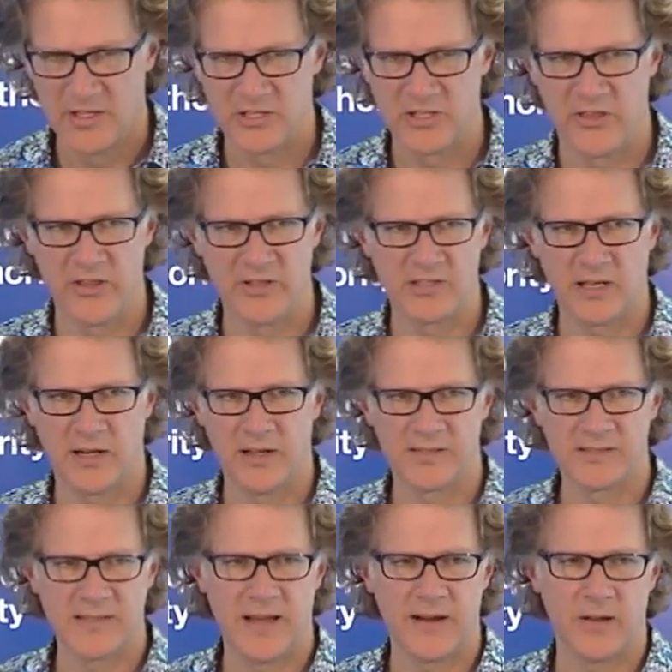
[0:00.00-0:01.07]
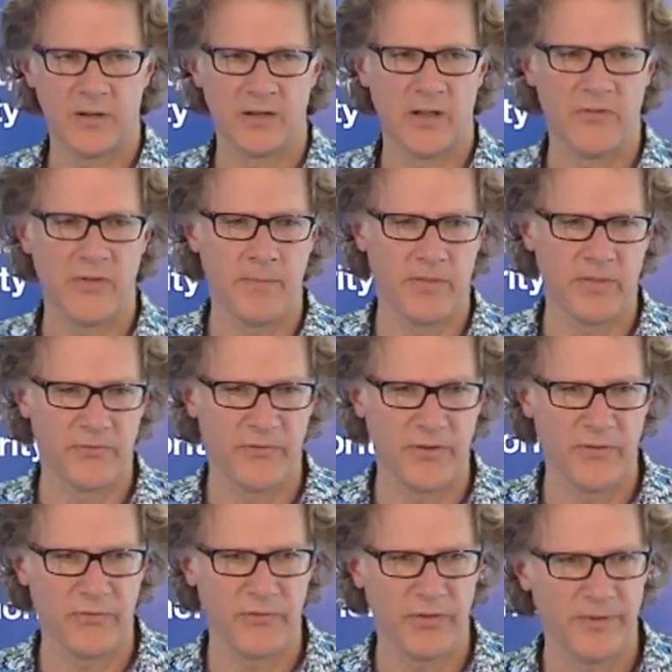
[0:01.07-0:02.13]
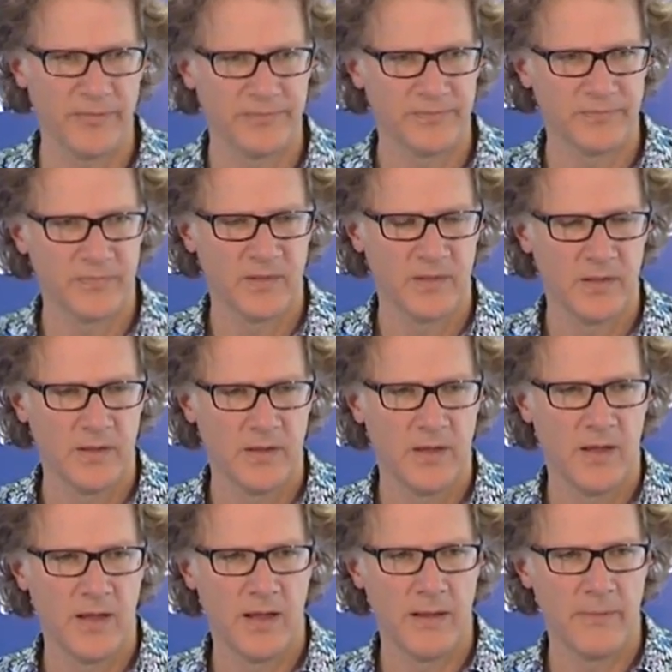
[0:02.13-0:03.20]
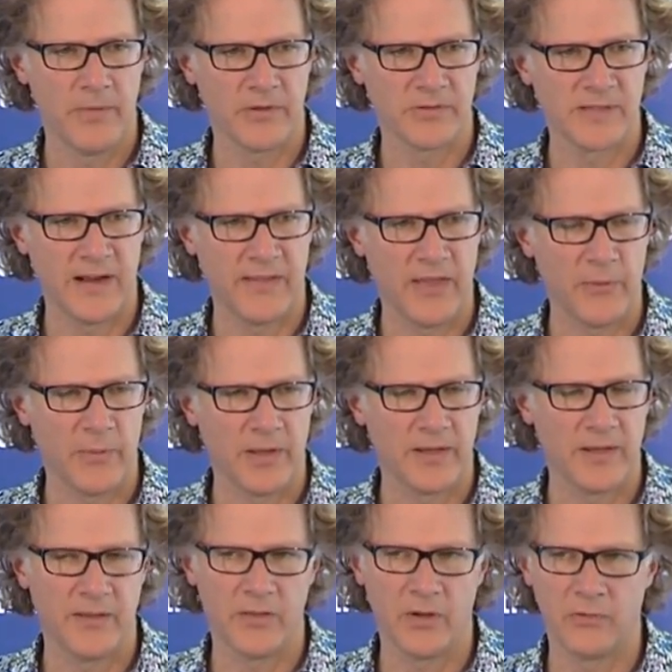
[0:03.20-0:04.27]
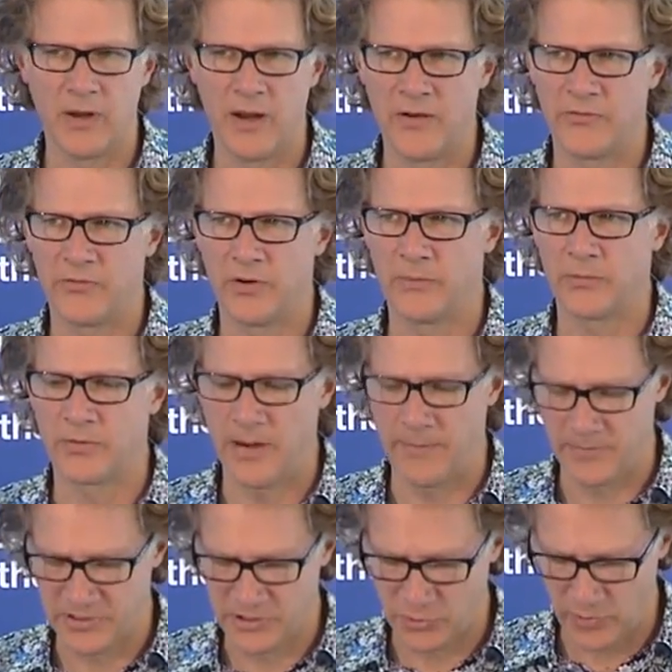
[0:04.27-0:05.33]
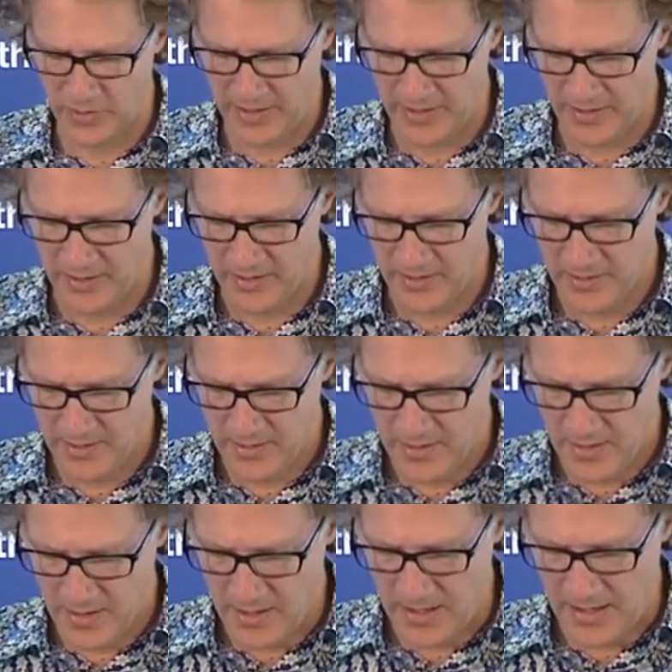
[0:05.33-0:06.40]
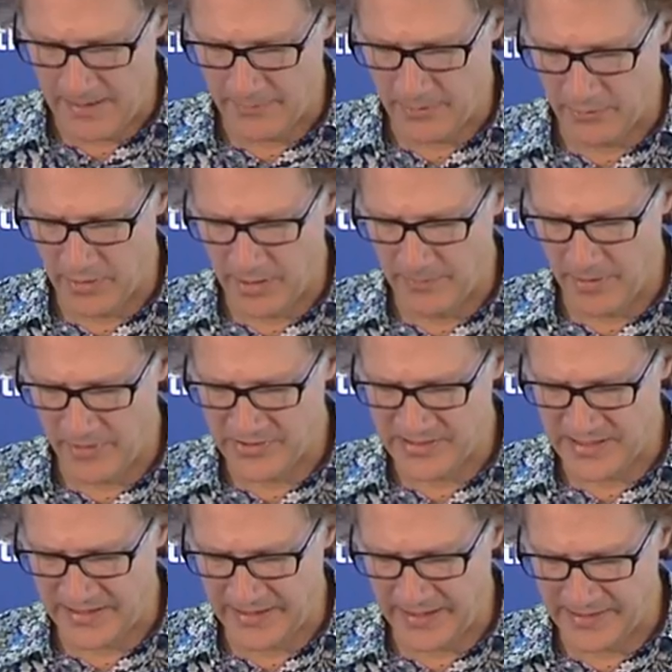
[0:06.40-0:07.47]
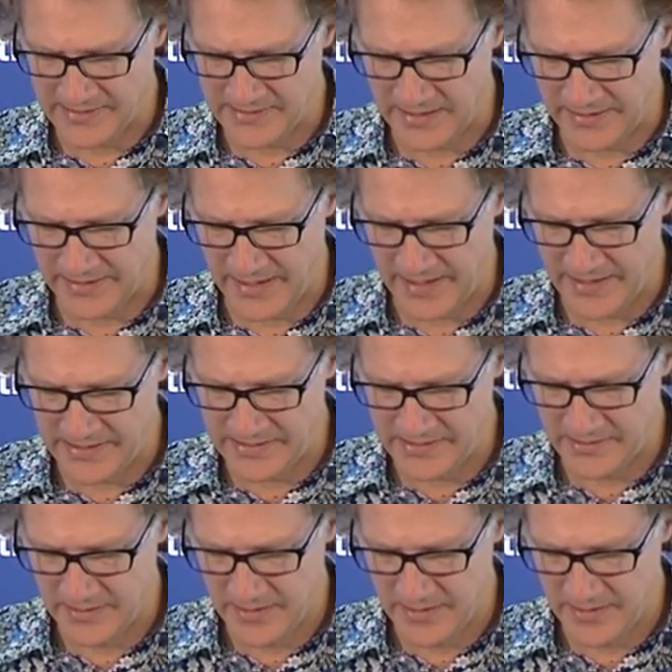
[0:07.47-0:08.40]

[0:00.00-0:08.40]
So these are going to start on November the 5th. Um, they'll start that weekend. They'll run from Cranmer Square. Um, they'll run both Saturday and Sundays.